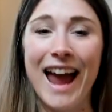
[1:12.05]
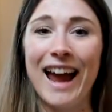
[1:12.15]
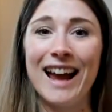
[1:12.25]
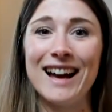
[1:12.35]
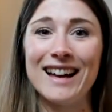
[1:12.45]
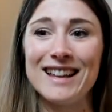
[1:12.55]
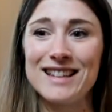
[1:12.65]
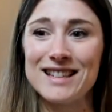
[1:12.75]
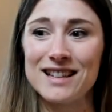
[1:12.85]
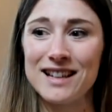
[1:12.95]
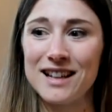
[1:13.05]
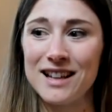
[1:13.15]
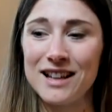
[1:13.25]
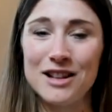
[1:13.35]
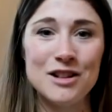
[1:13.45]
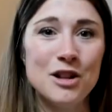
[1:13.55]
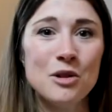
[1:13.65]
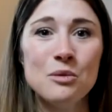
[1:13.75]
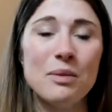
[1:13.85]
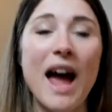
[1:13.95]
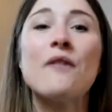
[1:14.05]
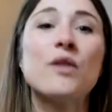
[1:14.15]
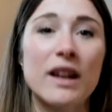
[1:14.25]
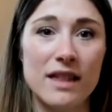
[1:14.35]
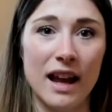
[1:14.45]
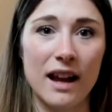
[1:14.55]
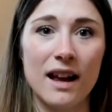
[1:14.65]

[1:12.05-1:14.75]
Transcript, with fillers: and knew everything.